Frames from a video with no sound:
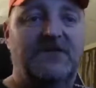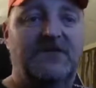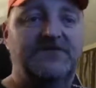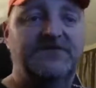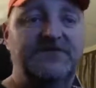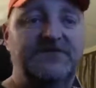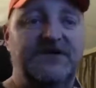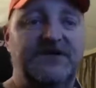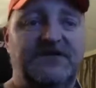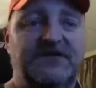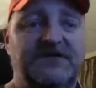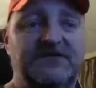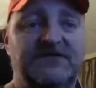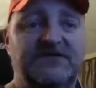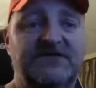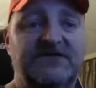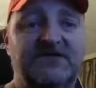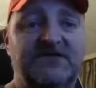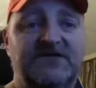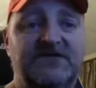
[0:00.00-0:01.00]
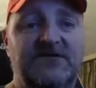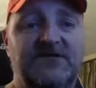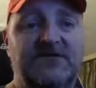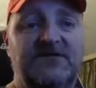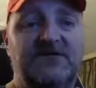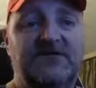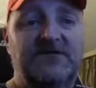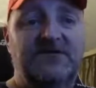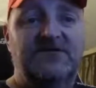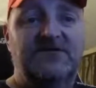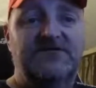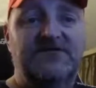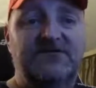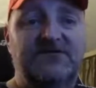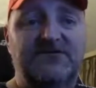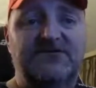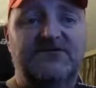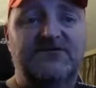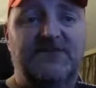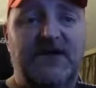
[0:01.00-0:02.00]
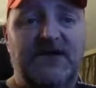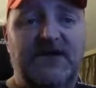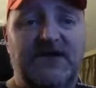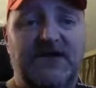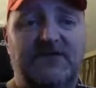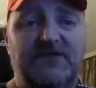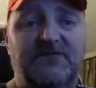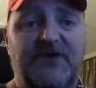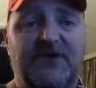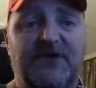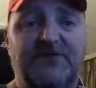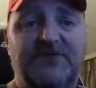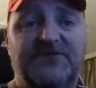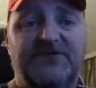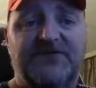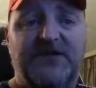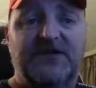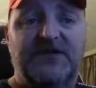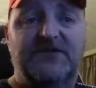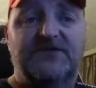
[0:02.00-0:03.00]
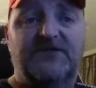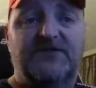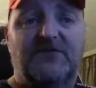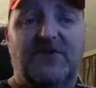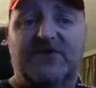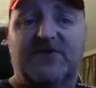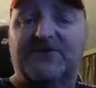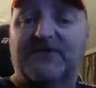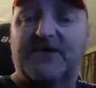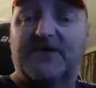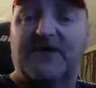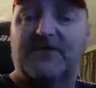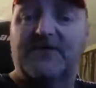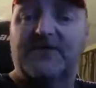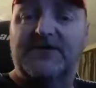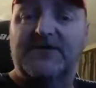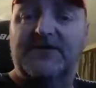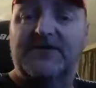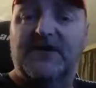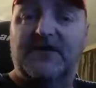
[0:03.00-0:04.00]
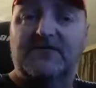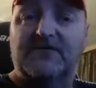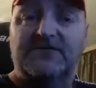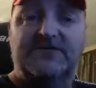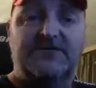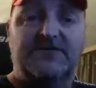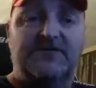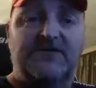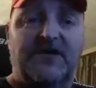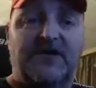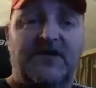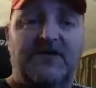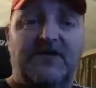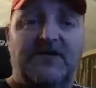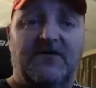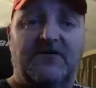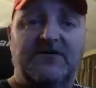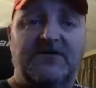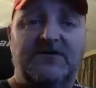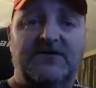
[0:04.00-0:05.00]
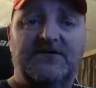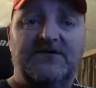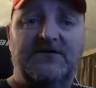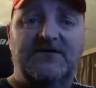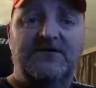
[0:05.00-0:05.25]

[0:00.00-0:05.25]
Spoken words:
Oh, she does. Jewish Redneck Preppers, thank you so much for coming in. How is your night going?